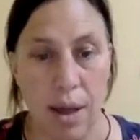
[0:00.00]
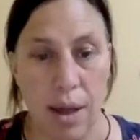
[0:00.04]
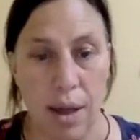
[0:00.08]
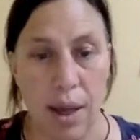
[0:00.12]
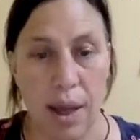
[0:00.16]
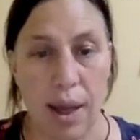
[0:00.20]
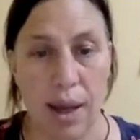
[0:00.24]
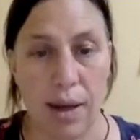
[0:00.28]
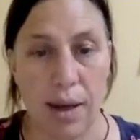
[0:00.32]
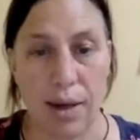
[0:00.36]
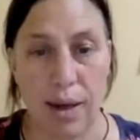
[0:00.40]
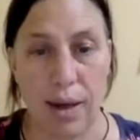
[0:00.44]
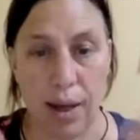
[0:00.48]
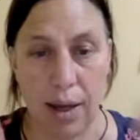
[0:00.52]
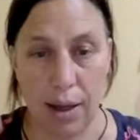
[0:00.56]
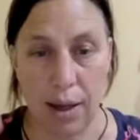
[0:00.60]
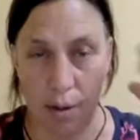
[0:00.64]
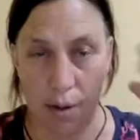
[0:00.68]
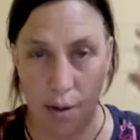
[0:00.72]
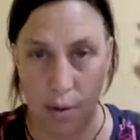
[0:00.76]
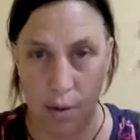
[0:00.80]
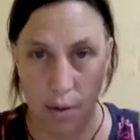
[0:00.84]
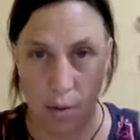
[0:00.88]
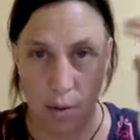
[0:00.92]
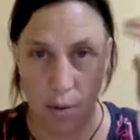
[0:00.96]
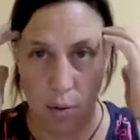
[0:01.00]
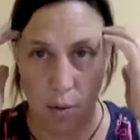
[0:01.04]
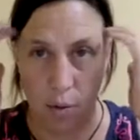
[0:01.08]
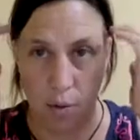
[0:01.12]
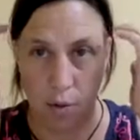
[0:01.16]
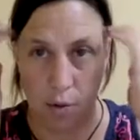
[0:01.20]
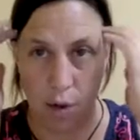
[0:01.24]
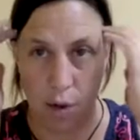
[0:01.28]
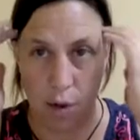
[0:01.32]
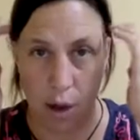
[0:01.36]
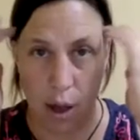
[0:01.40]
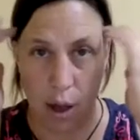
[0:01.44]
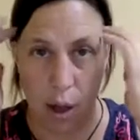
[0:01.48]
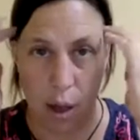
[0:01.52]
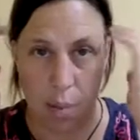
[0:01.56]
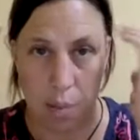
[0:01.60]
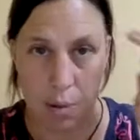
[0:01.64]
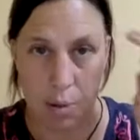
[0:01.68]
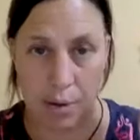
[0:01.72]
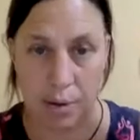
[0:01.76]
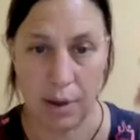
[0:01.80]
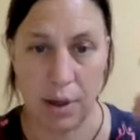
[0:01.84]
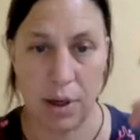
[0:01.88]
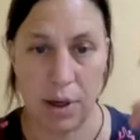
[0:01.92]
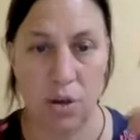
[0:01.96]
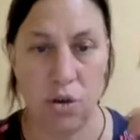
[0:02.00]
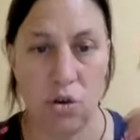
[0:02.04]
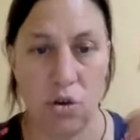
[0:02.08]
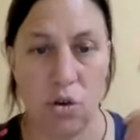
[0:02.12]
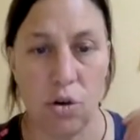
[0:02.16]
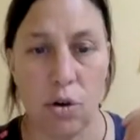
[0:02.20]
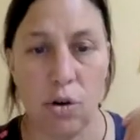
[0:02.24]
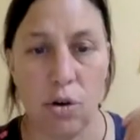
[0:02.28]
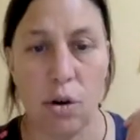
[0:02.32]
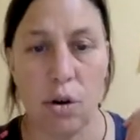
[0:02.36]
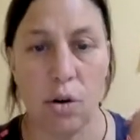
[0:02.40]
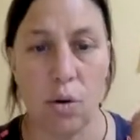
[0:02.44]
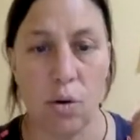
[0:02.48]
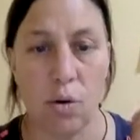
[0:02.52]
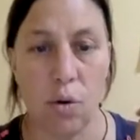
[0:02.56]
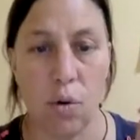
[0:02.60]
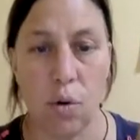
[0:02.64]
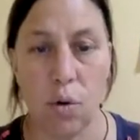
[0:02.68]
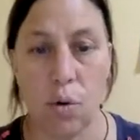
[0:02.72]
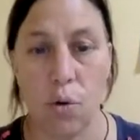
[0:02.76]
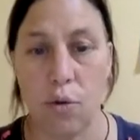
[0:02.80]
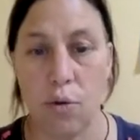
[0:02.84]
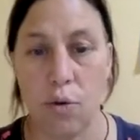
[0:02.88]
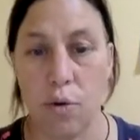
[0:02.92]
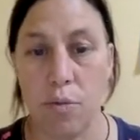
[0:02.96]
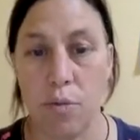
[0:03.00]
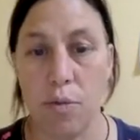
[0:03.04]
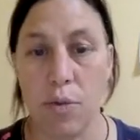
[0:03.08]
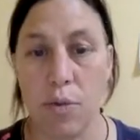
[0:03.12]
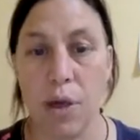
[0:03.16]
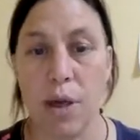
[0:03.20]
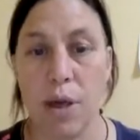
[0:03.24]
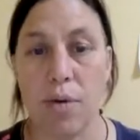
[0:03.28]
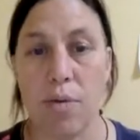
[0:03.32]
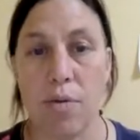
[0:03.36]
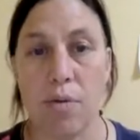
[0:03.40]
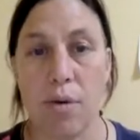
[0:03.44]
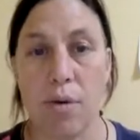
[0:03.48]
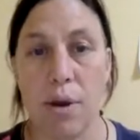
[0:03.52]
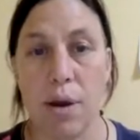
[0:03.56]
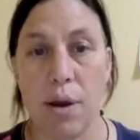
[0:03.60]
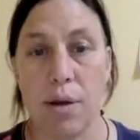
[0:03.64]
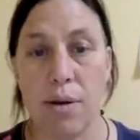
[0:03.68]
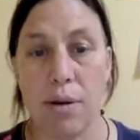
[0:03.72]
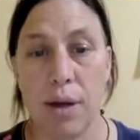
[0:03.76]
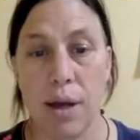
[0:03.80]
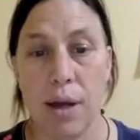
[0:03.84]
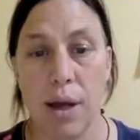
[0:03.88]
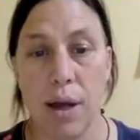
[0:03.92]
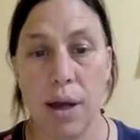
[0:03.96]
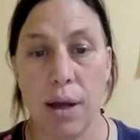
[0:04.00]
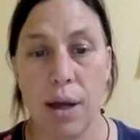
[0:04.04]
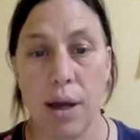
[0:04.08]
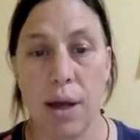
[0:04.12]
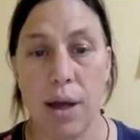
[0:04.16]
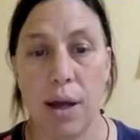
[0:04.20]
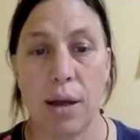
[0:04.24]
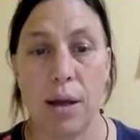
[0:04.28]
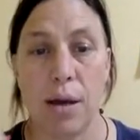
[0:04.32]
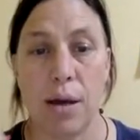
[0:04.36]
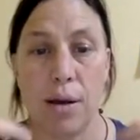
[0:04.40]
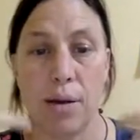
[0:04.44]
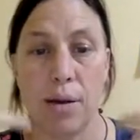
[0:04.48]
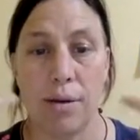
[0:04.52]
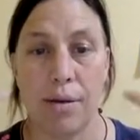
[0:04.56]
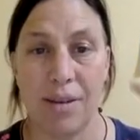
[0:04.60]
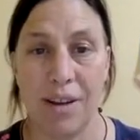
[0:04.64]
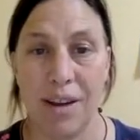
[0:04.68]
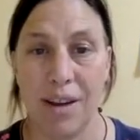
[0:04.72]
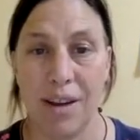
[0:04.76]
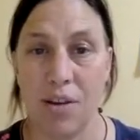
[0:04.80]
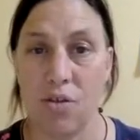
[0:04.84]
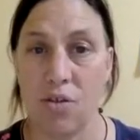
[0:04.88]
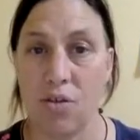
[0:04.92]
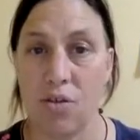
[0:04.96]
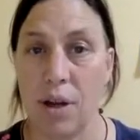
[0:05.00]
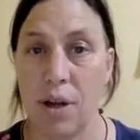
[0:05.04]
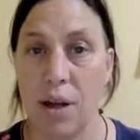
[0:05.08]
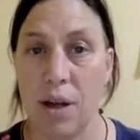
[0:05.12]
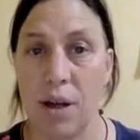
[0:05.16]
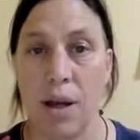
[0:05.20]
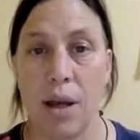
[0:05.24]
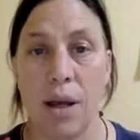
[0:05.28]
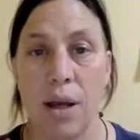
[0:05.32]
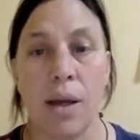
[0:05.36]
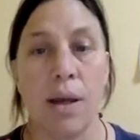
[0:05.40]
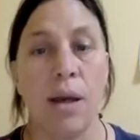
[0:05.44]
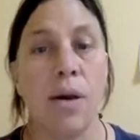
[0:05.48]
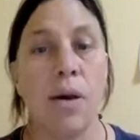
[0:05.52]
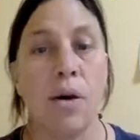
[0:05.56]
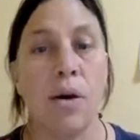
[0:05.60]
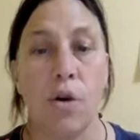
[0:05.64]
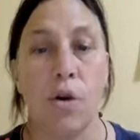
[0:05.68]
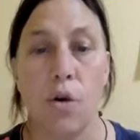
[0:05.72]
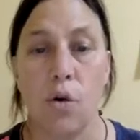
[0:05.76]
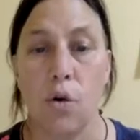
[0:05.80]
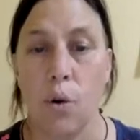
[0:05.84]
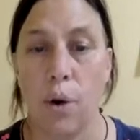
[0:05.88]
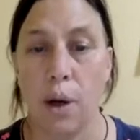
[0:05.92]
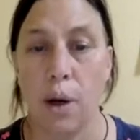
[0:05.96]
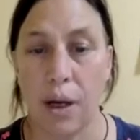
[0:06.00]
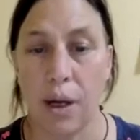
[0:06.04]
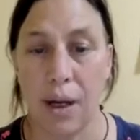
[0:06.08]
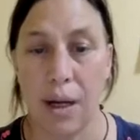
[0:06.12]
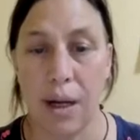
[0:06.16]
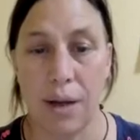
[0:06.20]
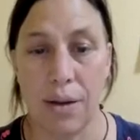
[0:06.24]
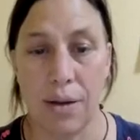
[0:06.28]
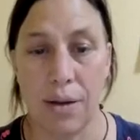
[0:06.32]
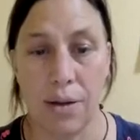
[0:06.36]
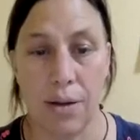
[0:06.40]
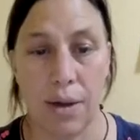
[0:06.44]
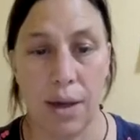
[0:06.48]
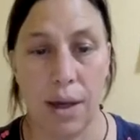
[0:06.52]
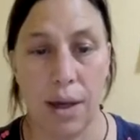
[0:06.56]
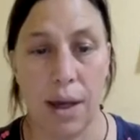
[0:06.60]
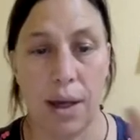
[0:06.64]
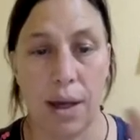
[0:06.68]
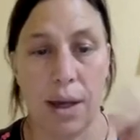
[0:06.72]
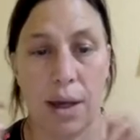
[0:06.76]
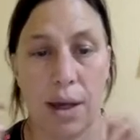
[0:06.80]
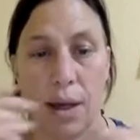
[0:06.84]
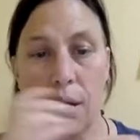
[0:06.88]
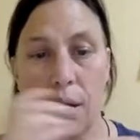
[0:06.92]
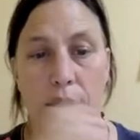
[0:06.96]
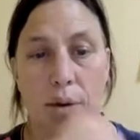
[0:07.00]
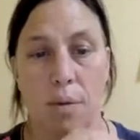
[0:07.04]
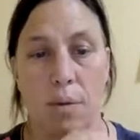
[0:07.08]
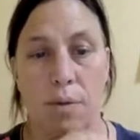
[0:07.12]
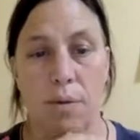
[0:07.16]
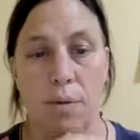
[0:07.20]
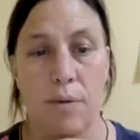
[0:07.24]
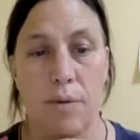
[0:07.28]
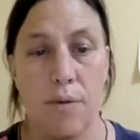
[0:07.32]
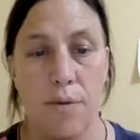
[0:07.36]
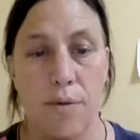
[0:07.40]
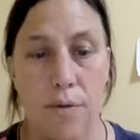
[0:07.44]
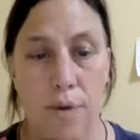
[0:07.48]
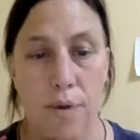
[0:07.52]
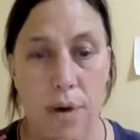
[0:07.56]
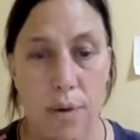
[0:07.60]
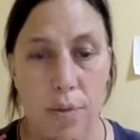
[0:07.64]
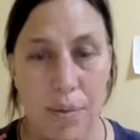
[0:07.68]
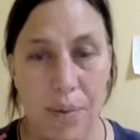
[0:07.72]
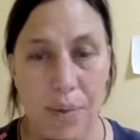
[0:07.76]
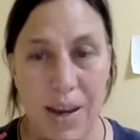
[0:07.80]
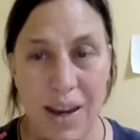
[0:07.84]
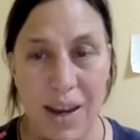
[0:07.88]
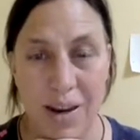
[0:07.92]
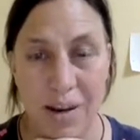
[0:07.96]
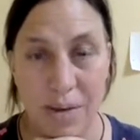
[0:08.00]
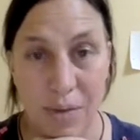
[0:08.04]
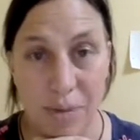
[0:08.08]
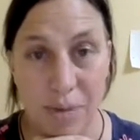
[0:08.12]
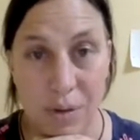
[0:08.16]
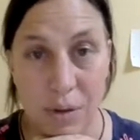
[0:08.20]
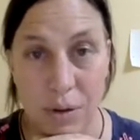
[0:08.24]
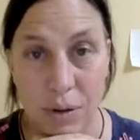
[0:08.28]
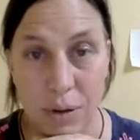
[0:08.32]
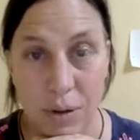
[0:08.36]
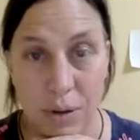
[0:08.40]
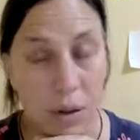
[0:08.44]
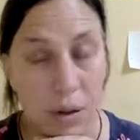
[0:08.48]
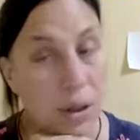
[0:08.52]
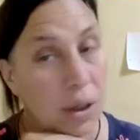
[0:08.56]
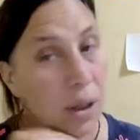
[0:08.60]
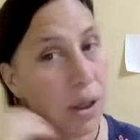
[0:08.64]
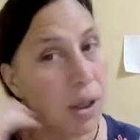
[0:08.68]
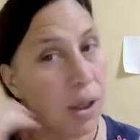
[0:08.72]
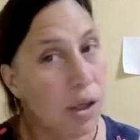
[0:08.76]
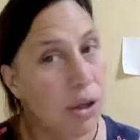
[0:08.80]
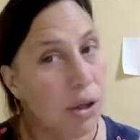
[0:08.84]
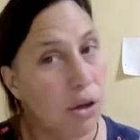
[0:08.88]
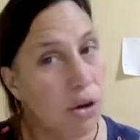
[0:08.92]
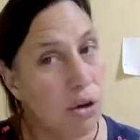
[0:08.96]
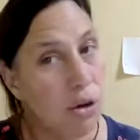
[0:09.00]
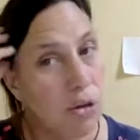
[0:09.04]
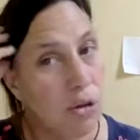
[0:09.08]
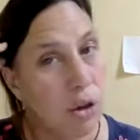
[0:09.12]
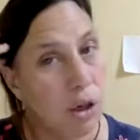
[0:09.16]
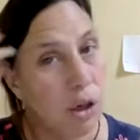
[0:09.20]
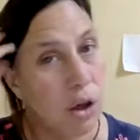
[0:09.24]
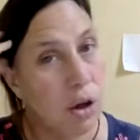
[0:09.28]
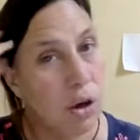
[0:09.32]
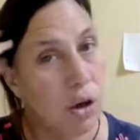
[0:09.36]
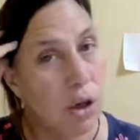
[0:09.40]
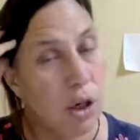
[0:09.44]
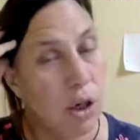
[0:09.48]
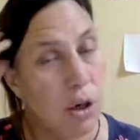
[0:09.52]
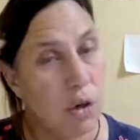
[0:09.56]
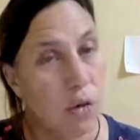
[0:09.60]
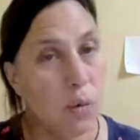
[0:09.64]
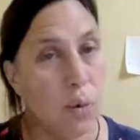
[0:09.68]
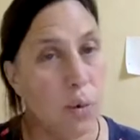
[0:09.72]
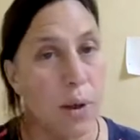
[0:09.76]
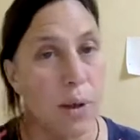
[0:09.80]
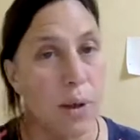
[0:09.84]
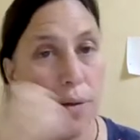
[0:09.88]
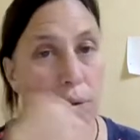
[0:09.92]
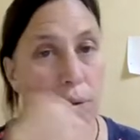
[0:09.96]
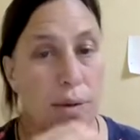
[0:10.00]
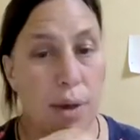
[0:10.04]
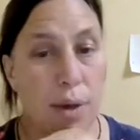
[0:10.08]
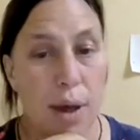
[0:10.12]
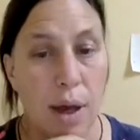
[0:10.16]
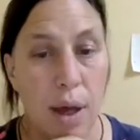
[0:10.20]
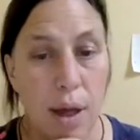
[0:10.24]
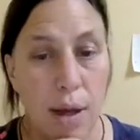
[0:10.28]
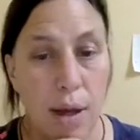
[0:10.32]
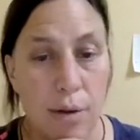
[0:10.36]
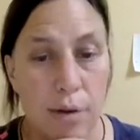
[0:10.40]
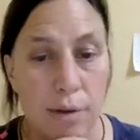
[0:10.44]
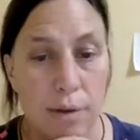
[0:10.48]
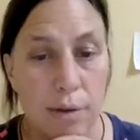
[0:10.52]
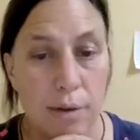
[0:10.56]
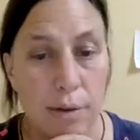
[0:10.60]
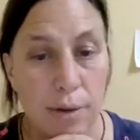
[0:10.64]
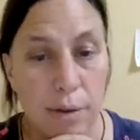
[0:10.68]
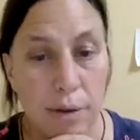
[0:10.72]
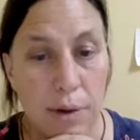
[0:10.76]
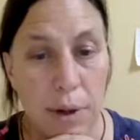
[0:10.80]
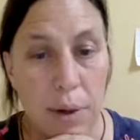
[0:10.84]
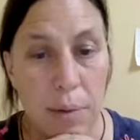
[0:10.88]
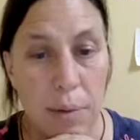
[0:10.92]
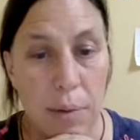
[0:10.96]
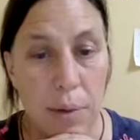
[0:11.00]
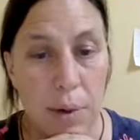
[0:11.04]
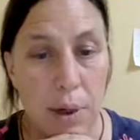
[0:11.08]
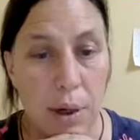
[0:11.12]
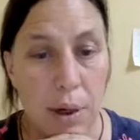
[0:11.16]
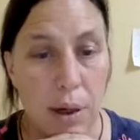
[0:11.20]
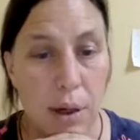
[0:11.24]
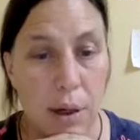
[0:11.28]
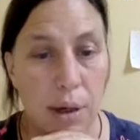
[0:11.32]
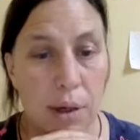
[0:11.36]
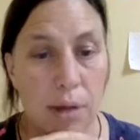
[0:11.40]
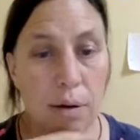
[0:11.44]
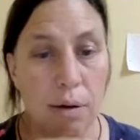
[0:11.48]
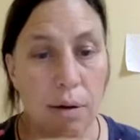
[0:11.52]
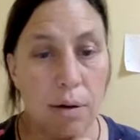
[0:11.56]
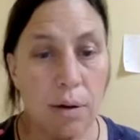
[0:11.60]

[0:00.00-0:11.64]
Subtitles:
Headaches, also hypertension can cause a migraine headache, a tension headache, or a cluster headache, which is a very painful, usually only on one side, type headache.